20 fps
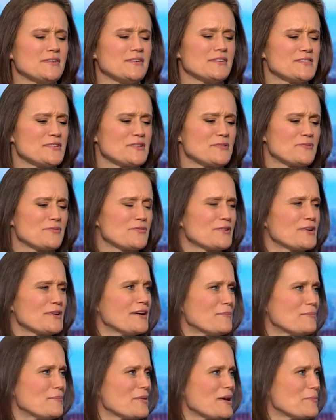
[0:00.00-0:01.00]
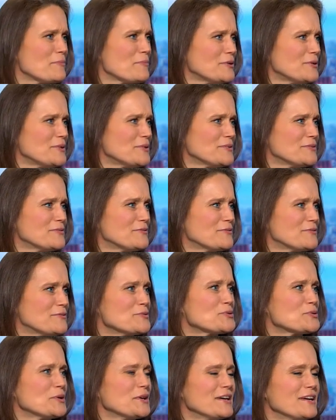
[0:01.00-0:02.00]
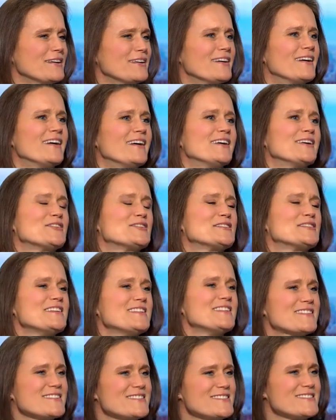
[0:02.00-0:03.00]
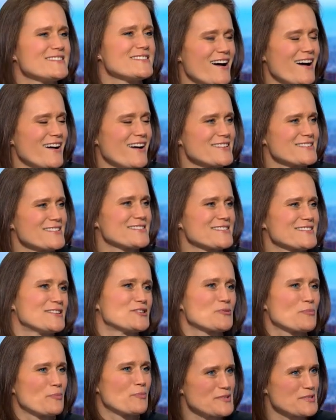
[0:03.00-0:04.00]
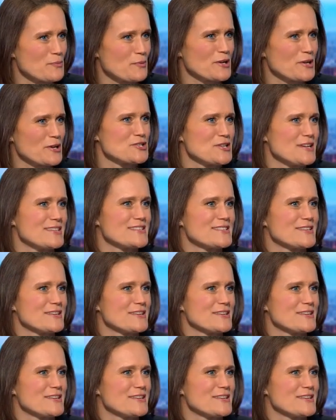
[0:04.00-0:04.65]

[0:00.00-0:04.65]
will sort of free up people from doing tedious tasks and spreadsheets.